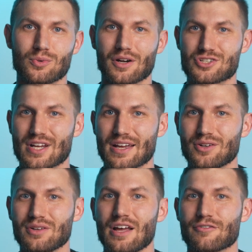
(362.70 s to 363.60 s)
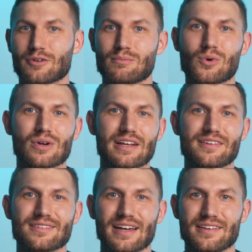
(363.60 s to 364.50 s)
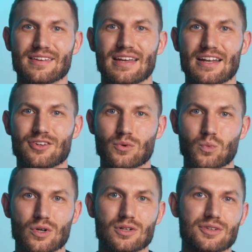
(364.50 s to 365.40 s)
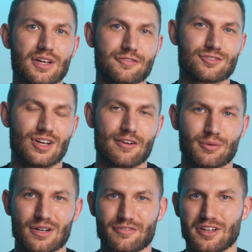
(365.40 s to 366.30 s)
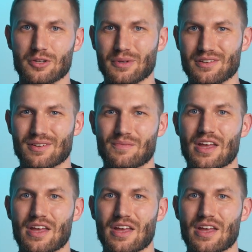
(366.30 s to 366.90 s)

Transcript: our channel for more insights into the world of software development.